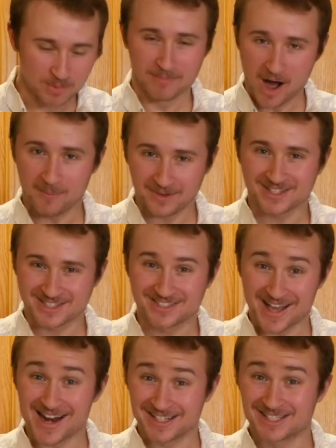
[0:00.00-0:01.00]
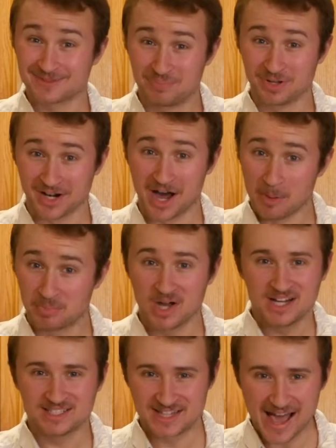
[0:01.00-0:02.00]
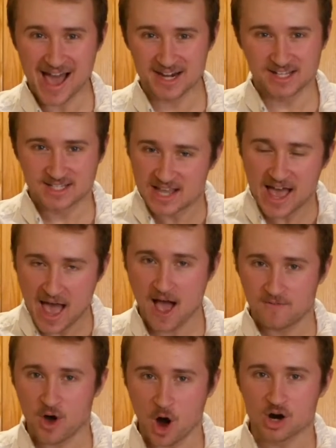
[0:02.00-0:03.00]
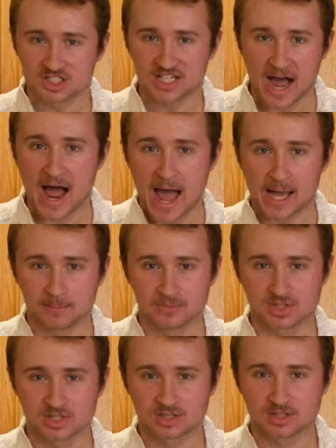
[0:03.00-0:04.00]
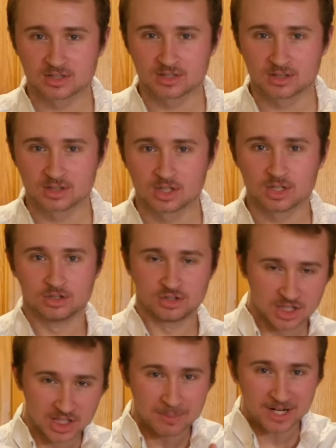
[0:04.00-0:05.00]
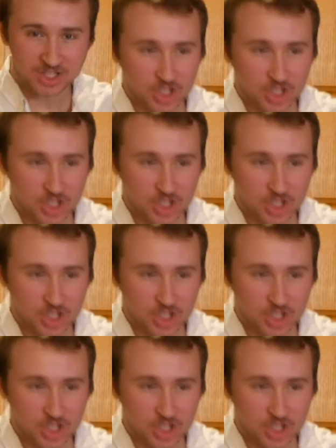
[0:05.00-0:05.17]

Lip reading: when mommies and daddies split up, daddies have hard times. Do you need me to